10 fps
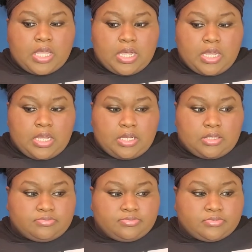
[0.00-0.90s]

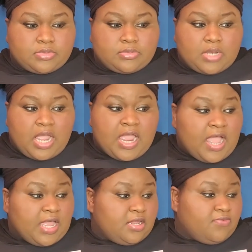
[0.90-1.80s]
Um, I
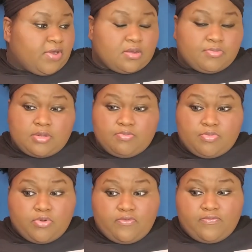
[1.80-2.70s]
highly recommend
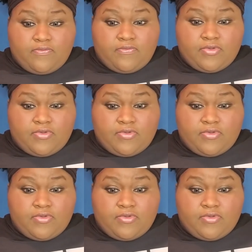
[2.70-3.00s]
both.